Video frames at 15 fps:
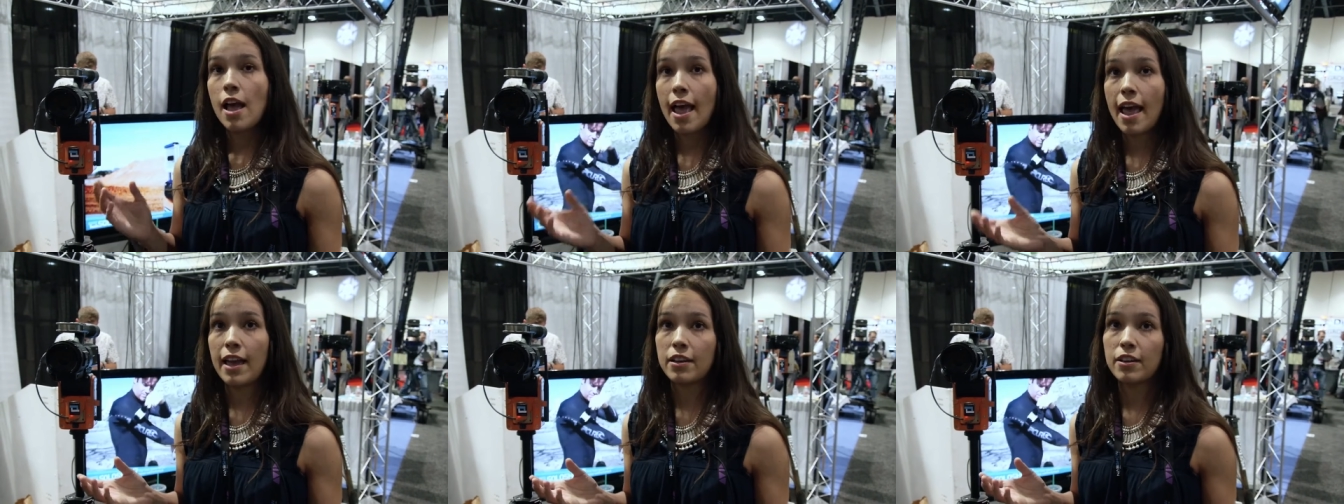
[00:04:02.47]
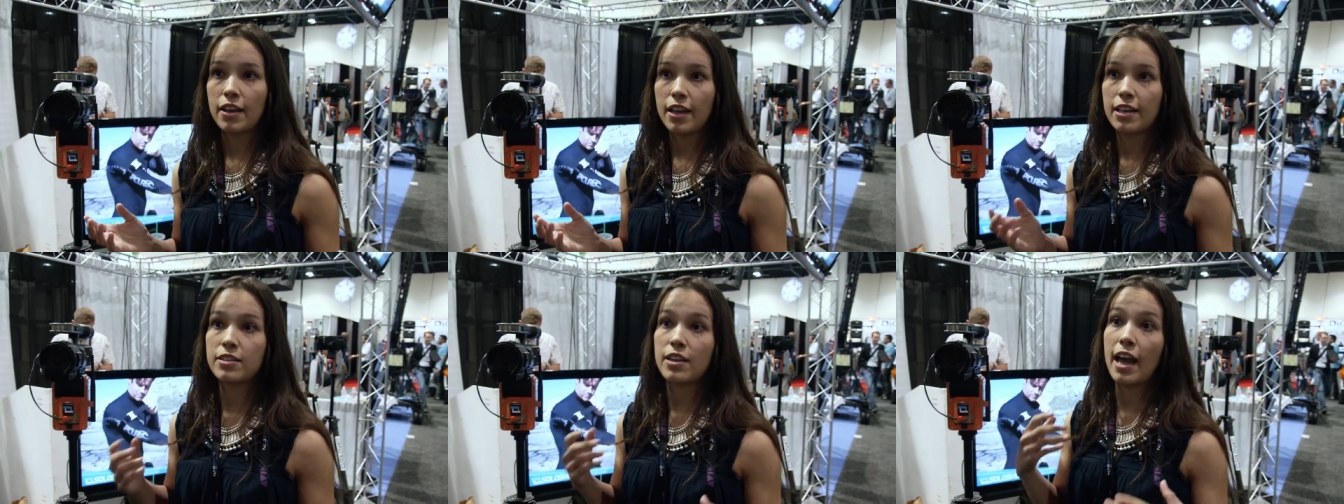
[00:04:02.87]
and
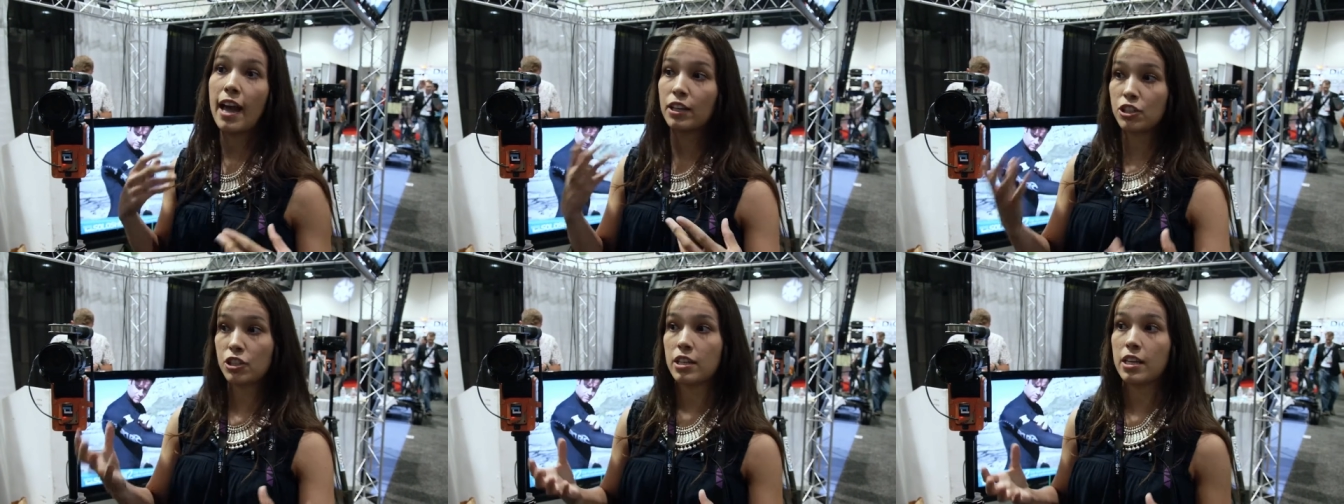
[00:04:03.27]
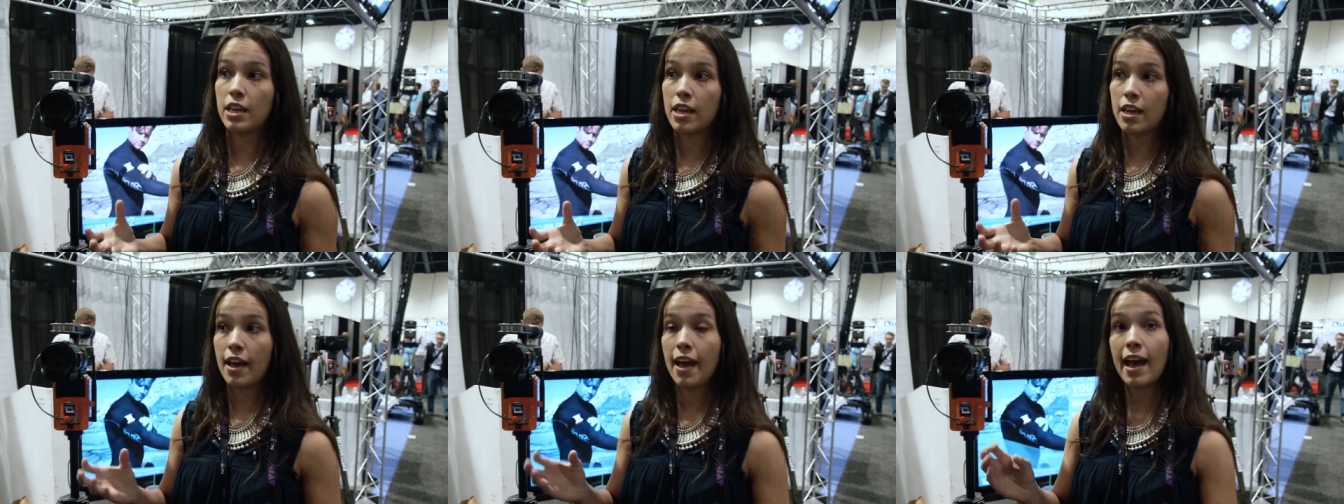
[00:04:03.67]
it
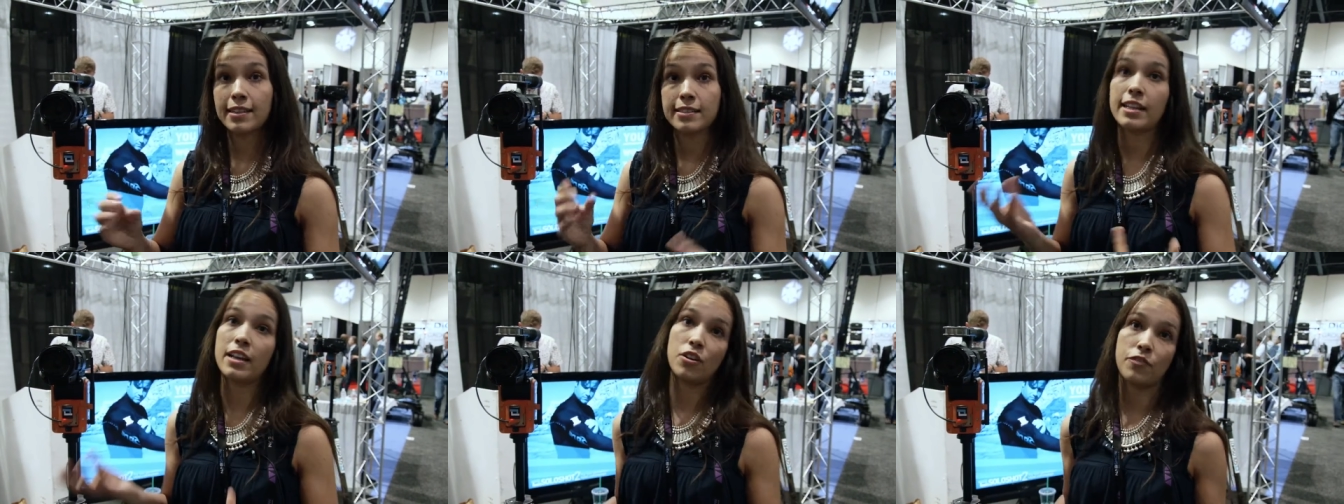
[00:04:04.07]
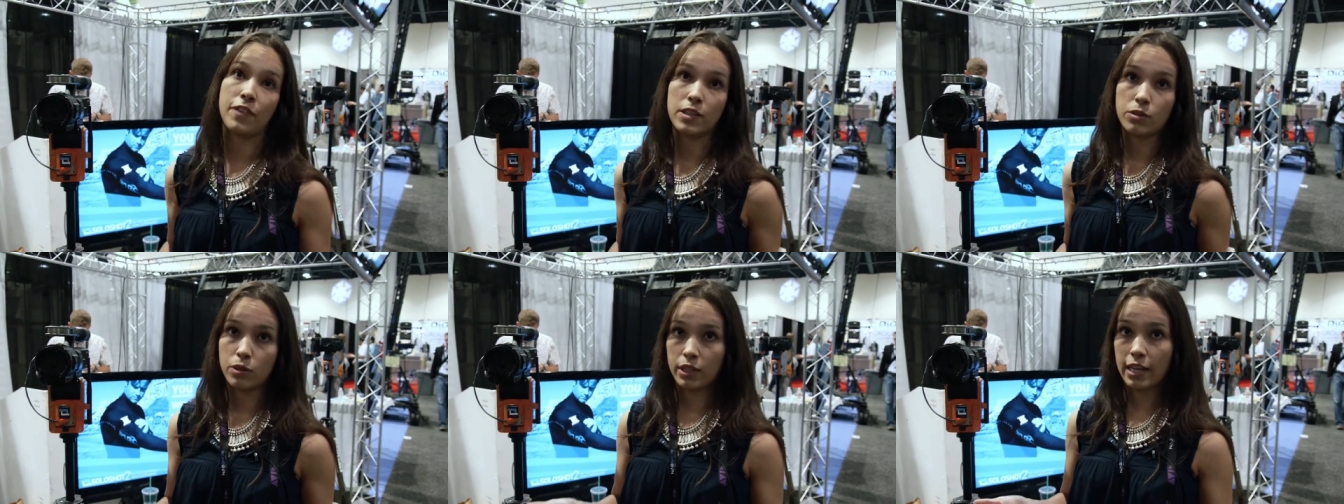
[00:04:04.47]
actually has an
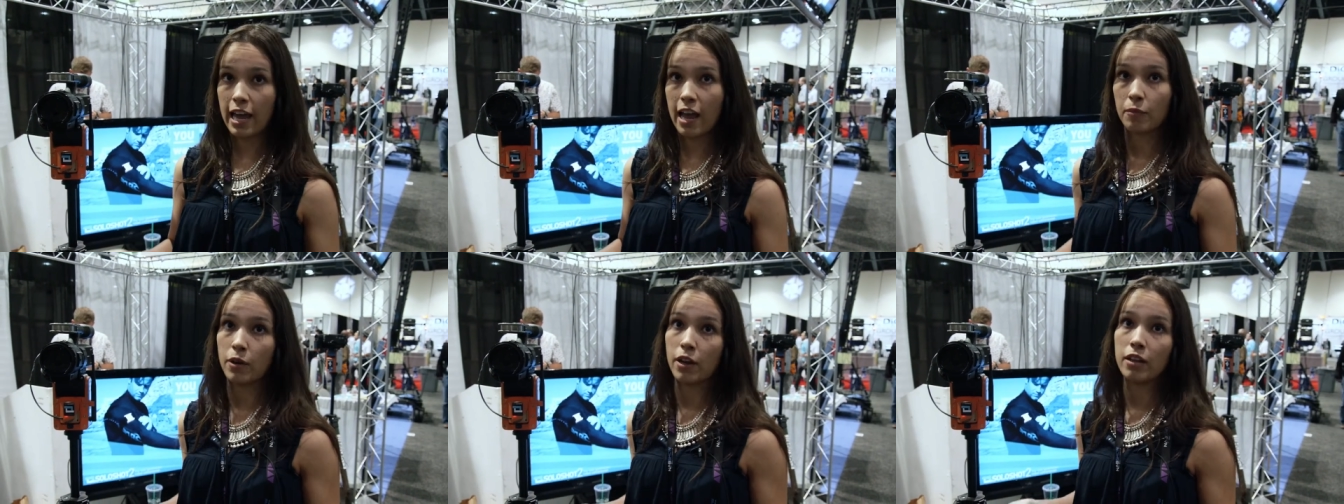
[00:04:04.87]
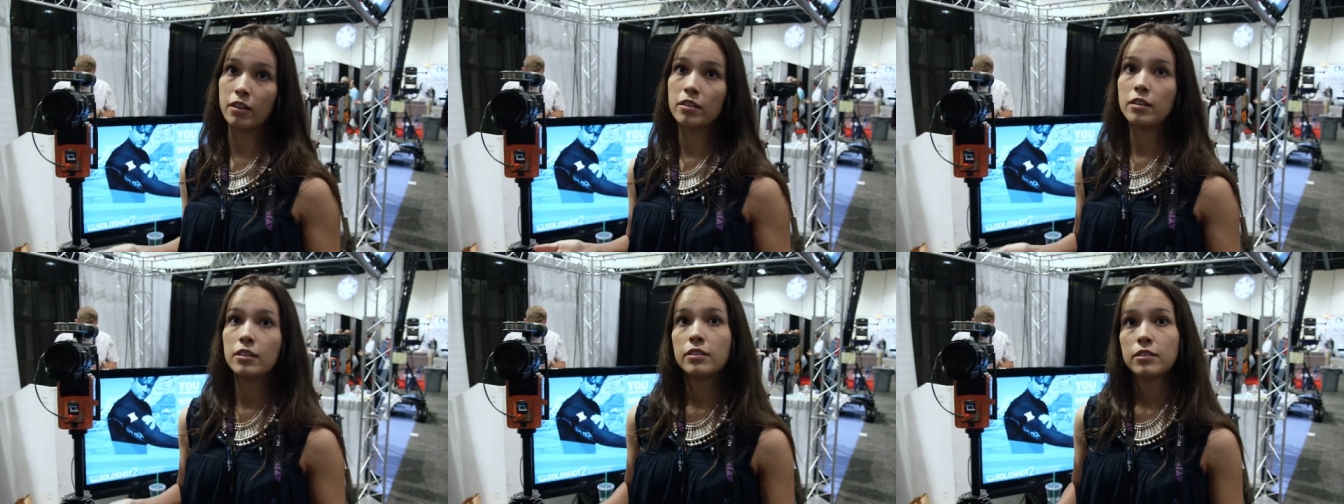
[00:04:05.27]
interface with the camera,
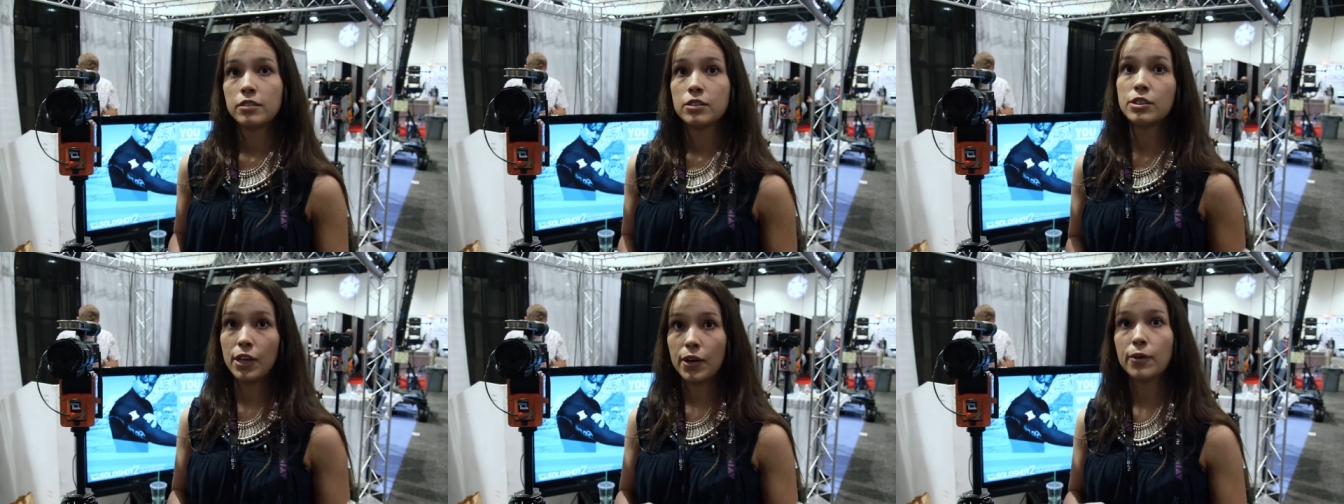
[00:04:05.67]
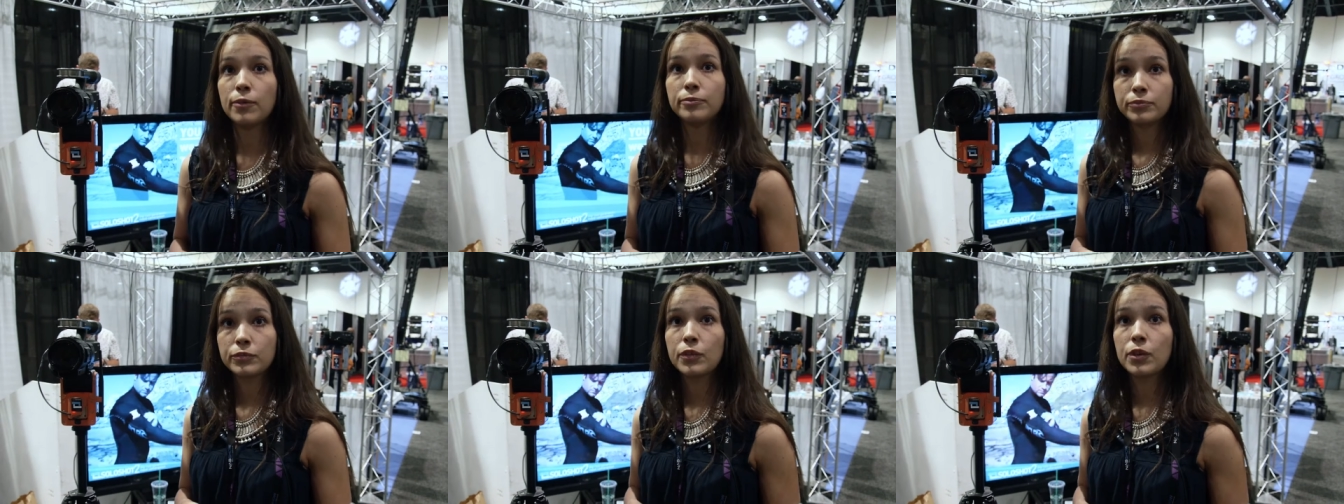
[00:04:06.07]
so
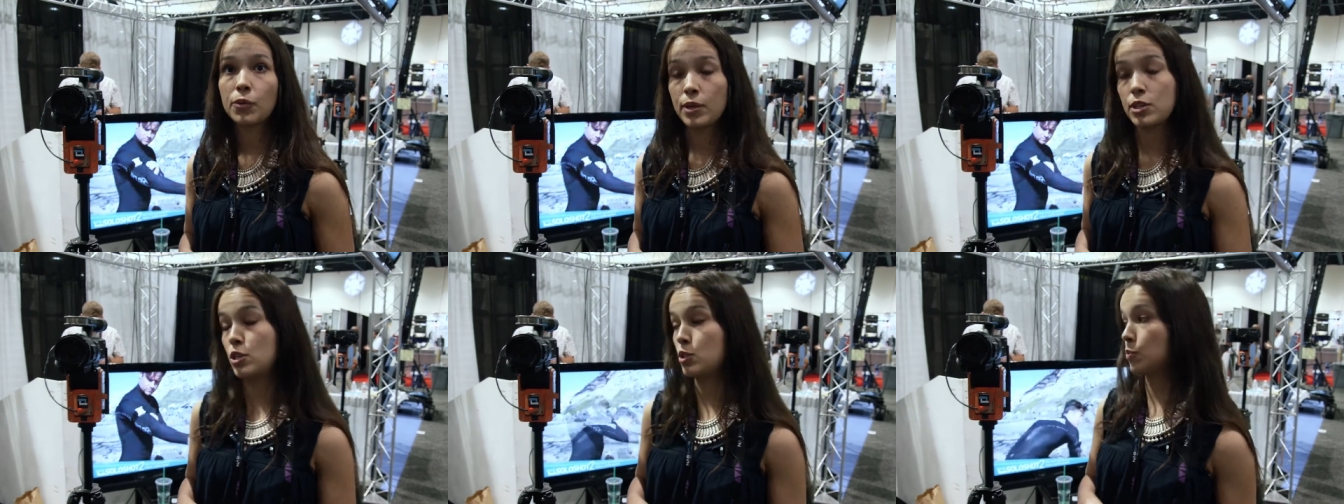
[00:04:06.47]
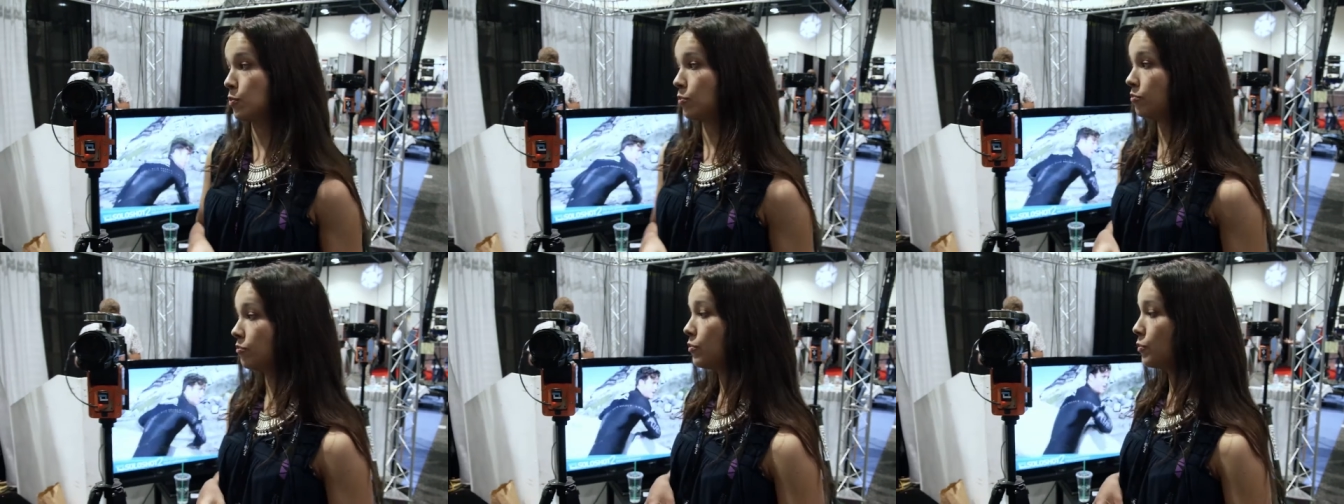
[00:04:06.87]
which
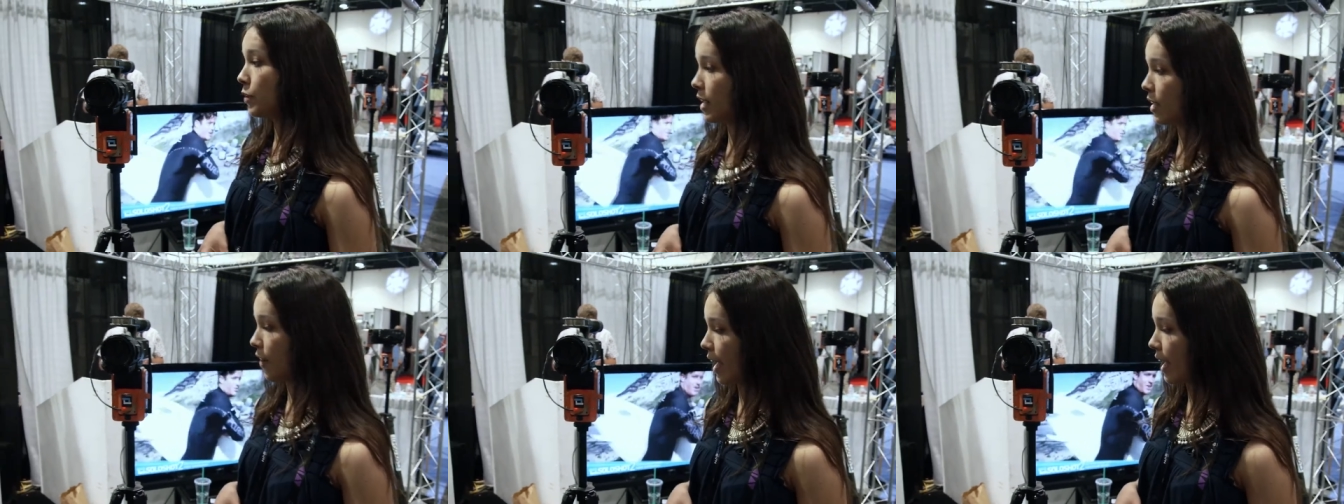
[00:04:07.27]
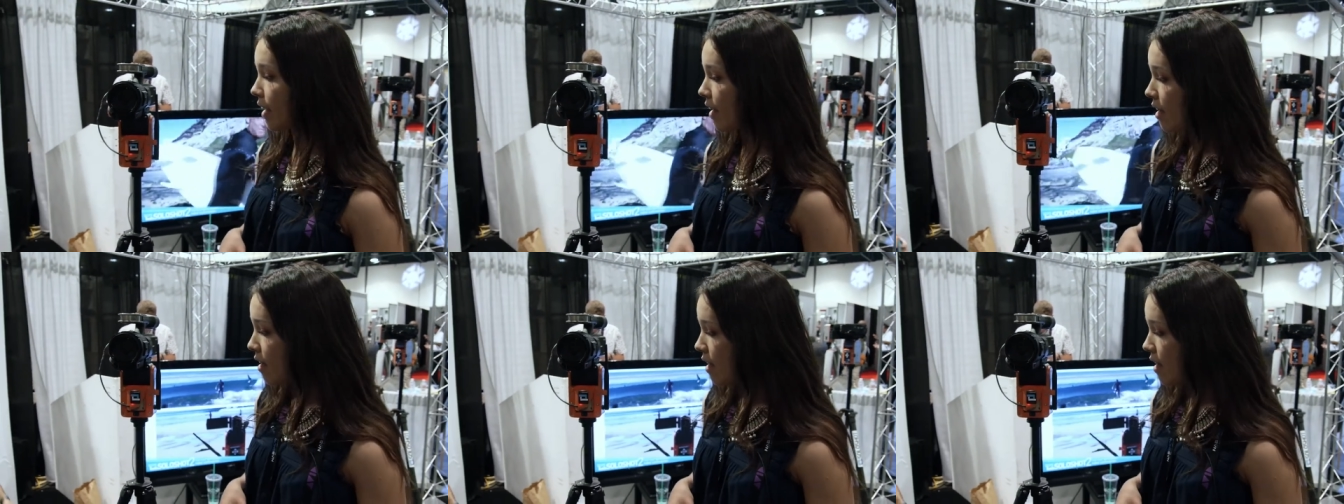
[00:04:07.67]
is pretty great.